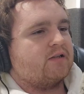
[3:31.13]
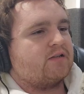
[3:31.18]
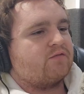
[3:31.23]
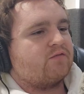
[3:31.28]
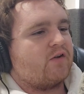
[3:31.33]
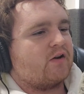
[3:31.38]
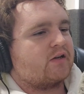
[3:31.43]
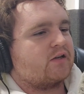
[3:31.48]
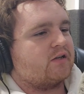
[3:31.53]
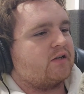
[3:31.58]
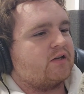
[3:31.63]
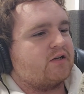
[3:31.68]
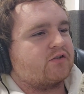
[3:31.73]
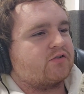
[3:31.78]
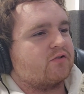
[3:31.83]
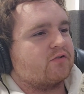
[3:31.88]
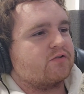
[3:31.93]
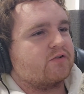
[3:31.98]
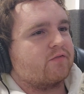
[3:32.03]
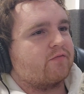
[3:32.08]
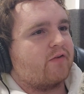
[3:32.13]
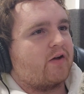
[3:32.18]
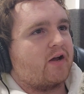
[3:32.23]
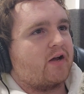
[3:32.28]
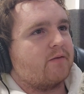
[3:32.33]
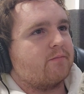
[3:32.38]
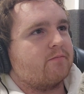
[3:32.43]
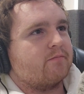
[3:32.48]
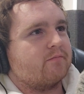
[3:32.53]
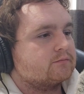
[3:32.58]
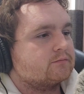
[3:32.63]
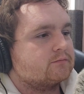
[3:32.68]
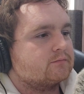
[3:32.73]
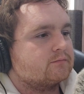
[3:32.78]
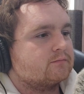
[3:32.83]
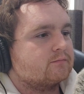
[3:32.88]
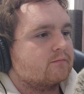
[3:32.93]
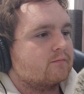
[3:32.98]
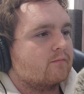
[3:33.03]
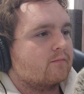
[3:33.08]
This fucking intro's a vibe.
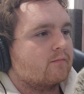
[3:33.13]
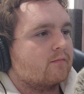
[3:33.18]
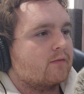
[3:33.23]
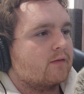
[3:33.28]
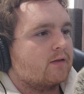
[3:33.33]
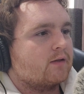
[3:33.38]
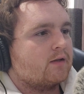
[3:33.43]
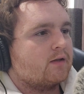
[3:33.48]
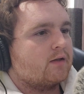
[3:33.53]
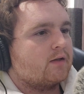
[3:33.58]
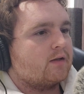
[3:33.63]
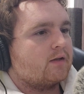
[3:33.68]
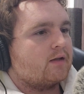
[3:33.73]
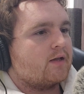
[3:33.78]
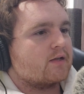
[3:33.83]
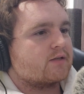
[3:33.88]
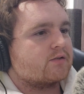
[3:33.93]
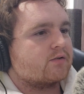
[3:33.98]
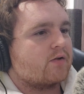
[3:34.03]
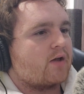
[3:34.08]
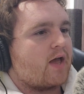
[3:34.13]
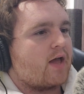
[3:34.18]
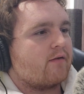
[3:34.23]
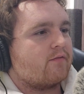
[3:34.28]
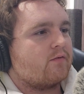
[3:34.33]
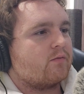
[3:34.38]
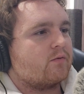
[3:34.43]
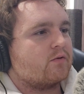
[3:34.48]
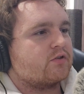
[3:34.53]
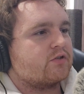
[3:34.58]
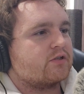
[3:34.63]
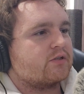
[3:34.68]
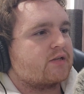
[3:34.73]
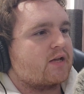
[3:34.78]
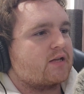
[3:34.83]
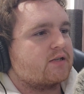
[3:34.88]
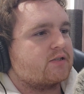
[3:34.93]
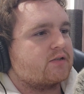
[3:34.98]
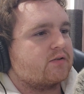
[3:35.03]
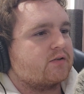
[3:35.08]
Yeah, so everyone
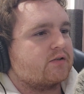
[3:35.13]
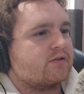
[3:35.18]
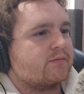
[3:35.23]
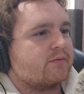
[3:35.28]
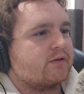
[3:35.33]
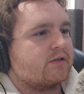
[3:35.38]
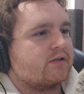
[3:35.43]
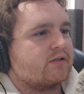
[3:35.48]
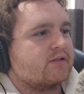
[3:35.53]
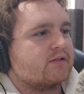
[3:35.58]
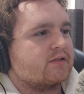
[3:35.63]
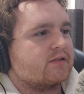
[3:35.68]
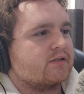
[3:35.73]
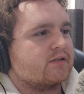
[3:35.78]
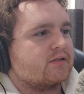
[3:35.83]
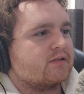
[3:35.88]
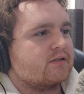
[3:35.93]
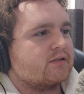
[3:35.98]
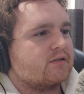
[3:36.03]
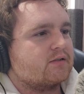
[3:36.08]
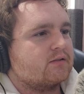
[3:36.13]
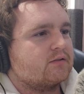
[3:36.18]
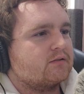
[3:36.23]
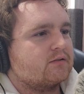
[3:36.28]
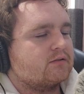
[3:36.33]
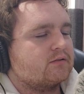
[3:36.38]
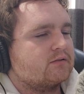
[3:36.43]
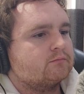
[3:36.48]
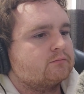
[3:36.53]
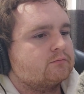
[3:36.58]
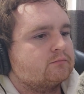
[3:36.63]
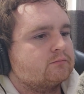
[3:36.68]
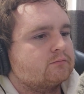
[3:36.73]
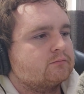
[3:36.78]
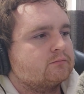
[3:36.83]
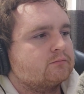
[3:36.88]
just has to experience this. Look,